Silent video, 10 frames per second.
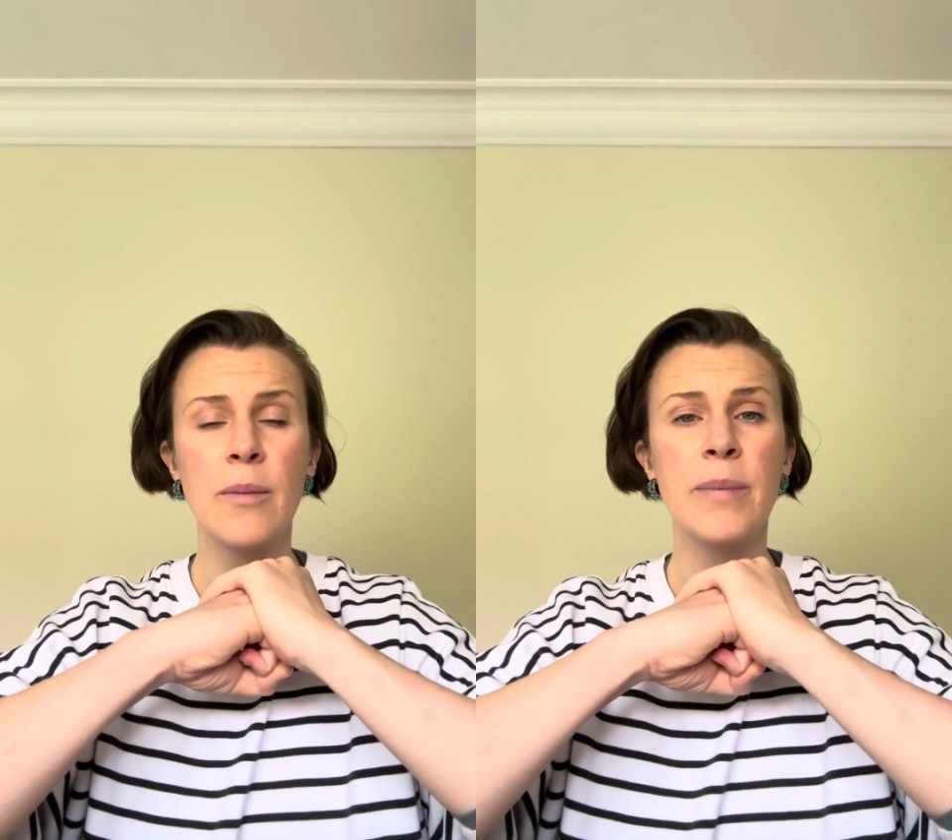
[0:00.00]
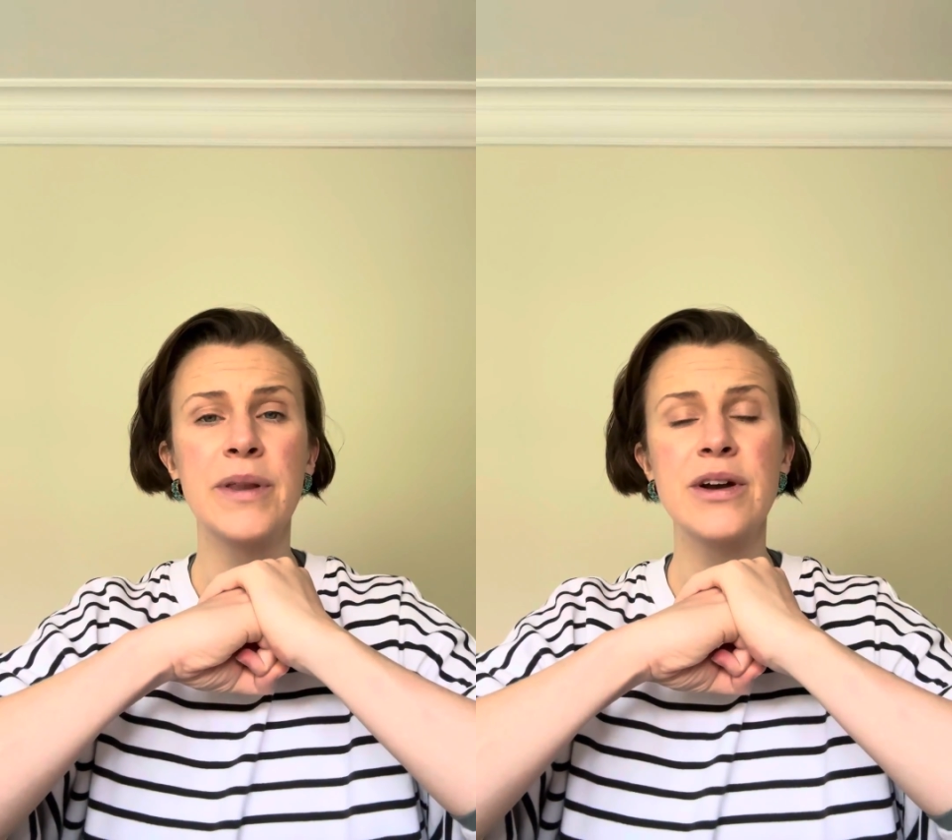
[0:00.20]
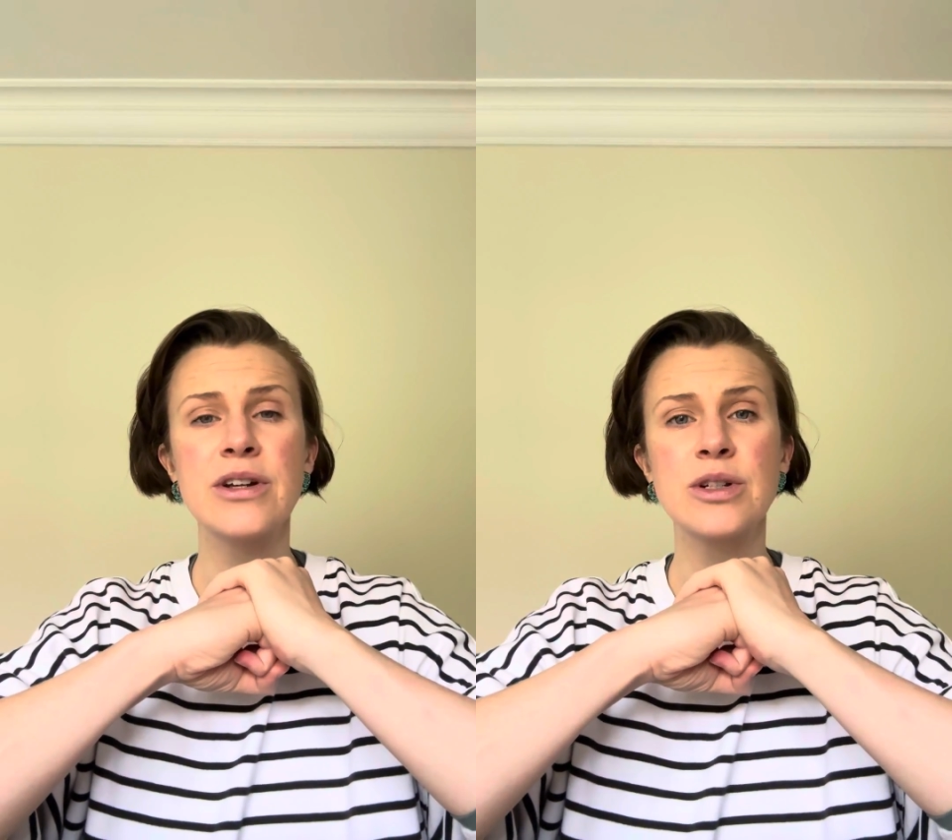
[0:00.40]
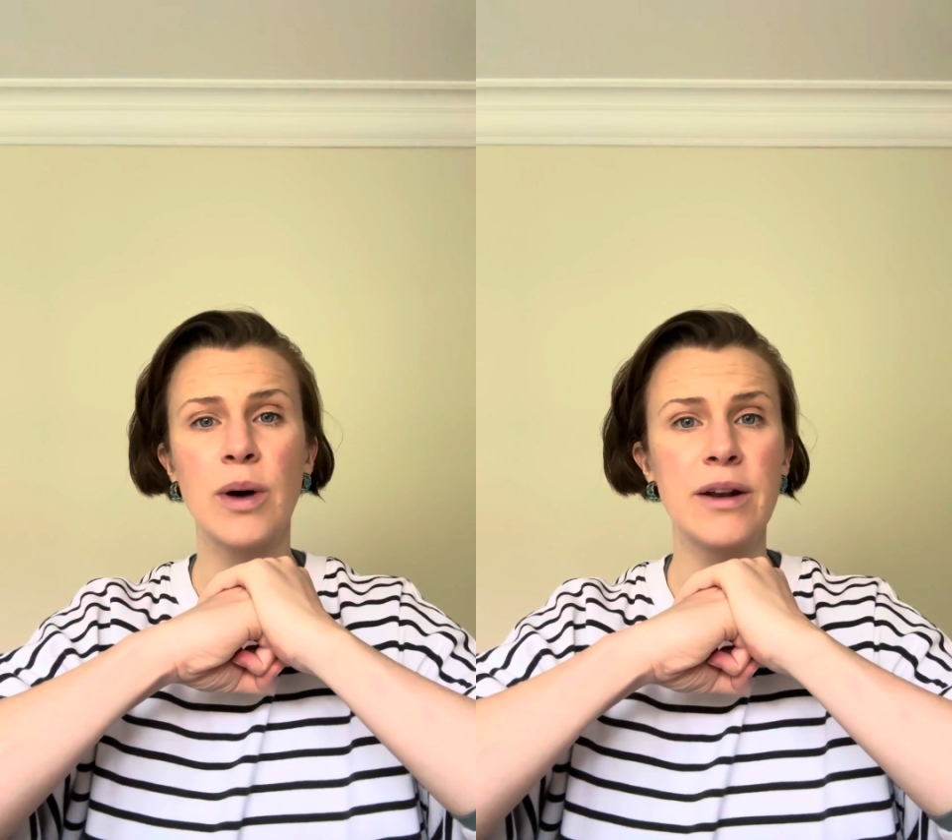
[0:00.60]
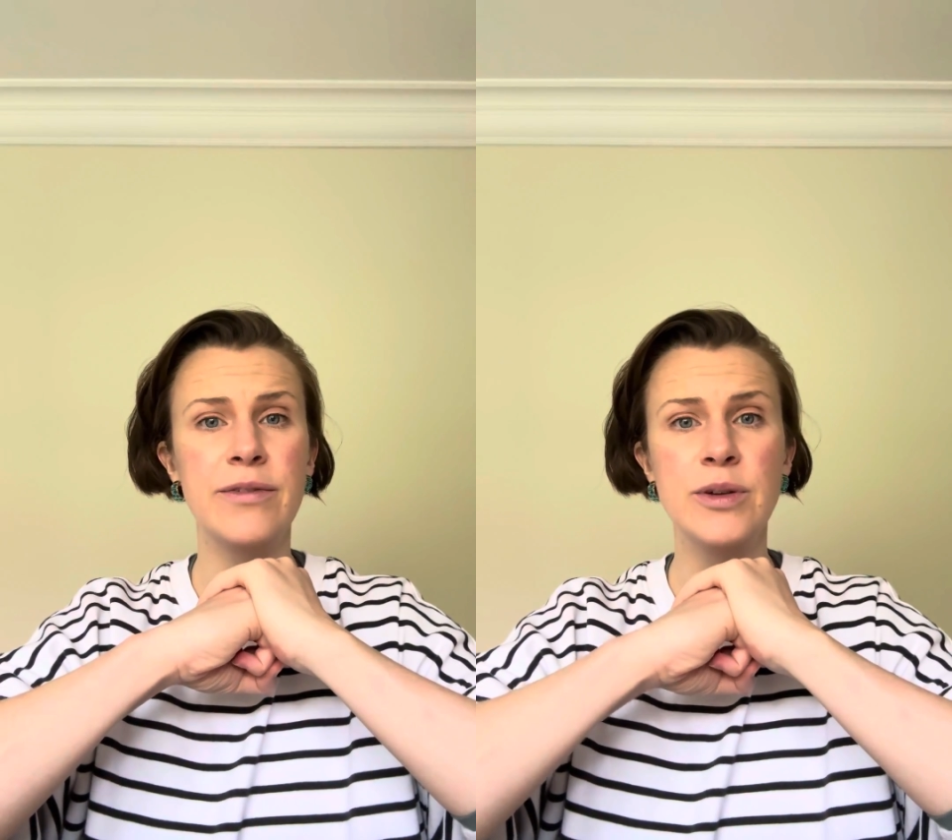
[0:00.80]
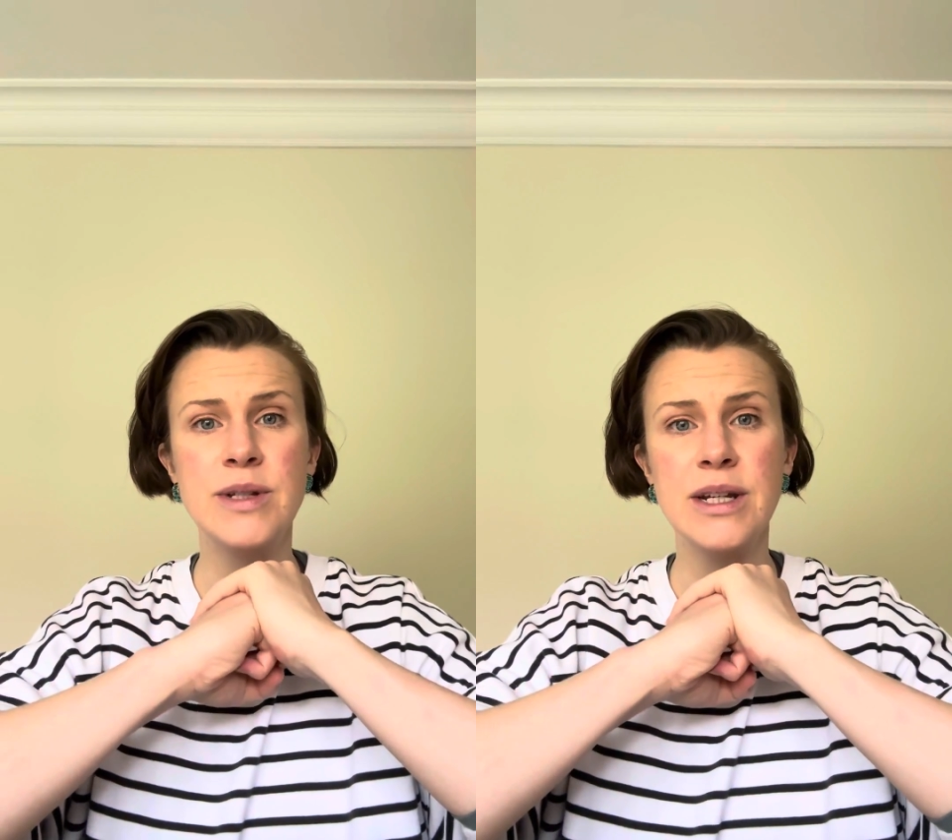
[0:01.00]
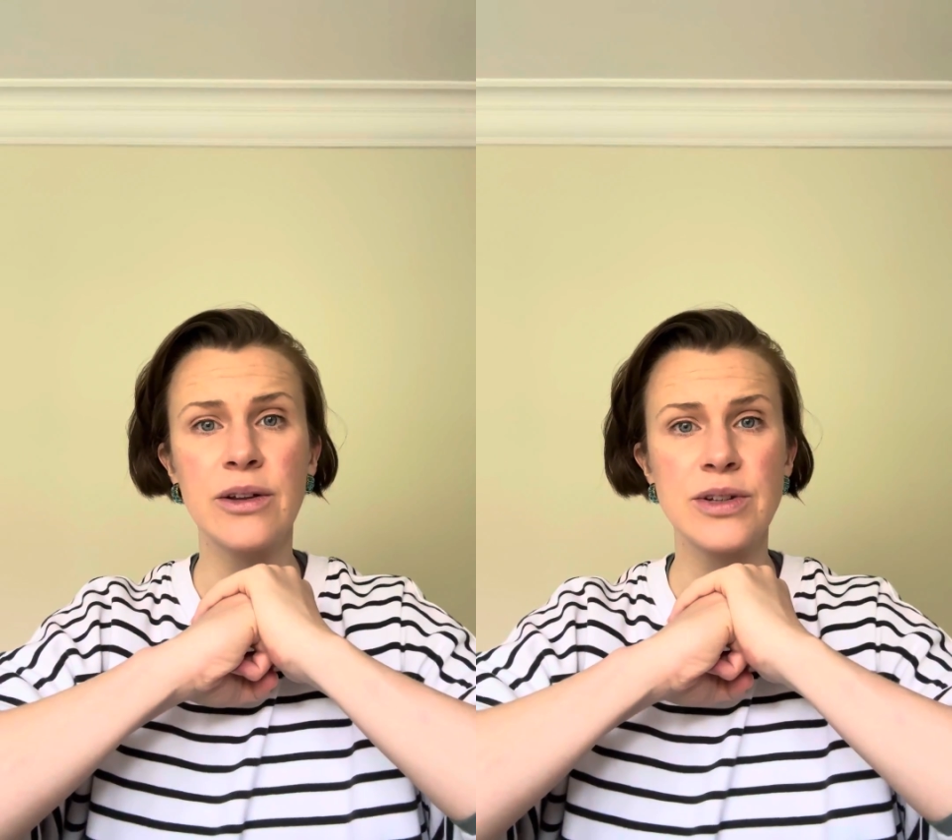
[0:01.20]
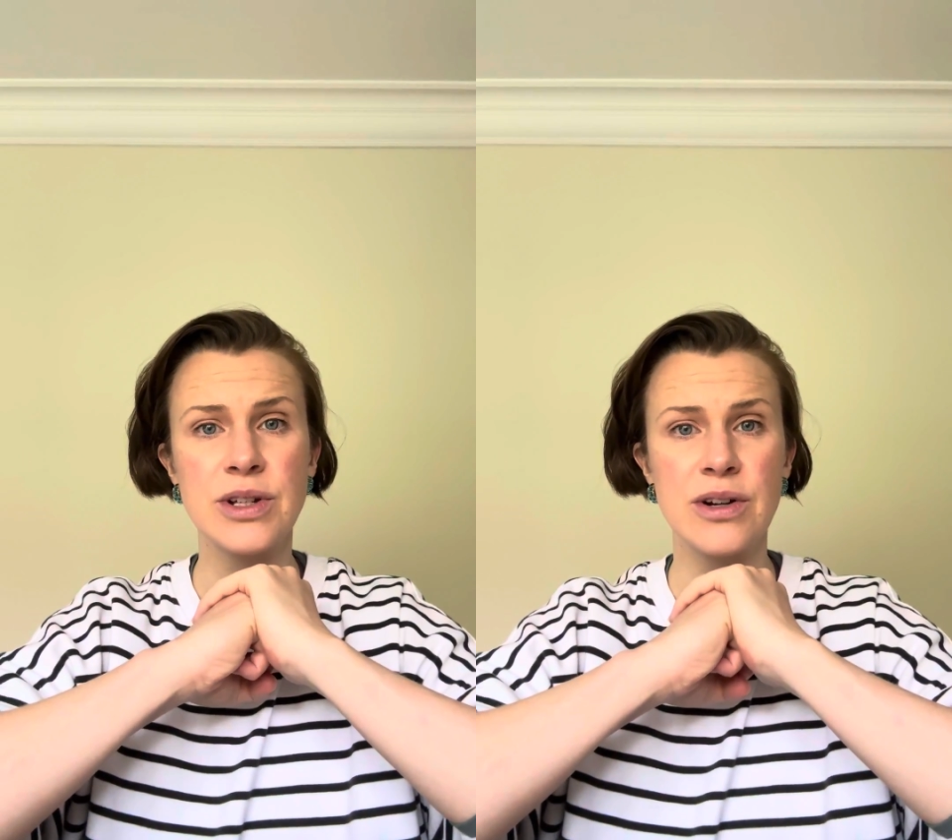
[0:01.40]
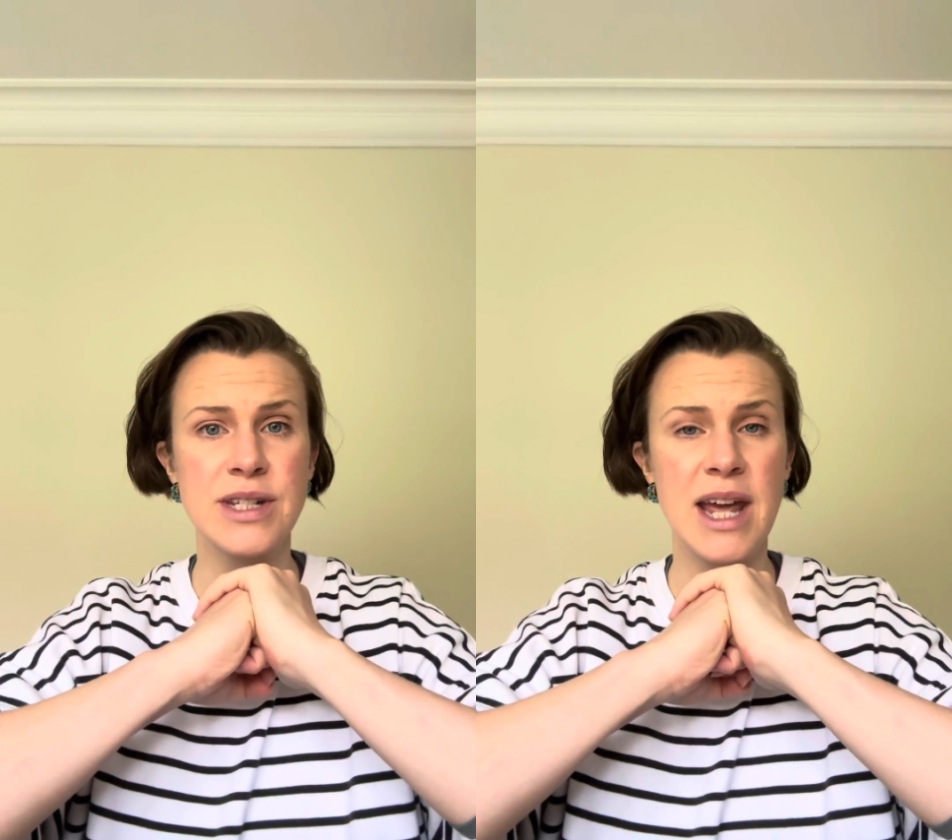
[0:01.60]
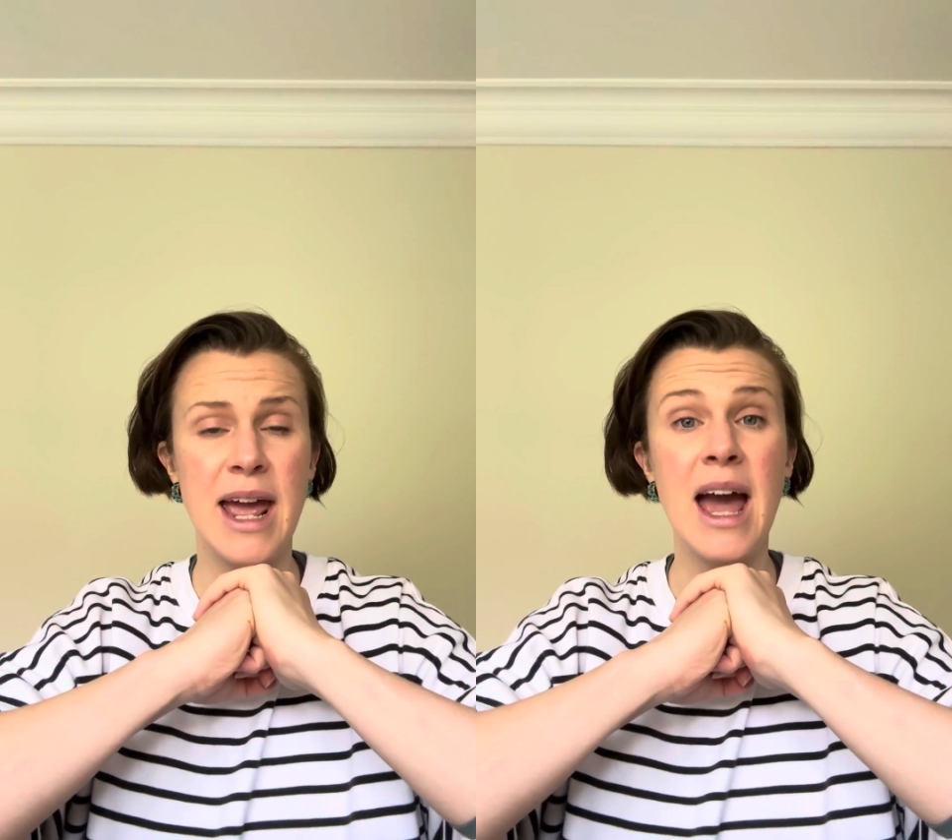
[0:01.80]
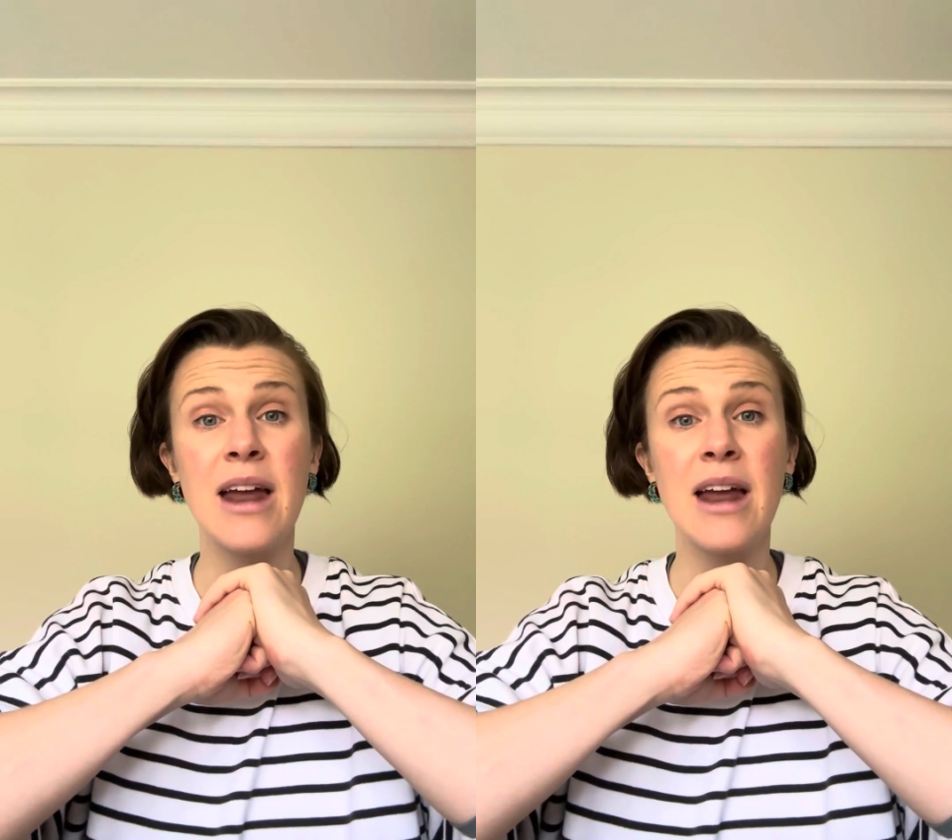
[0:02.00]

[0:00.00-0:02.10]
but there is quite a few deals that are, say,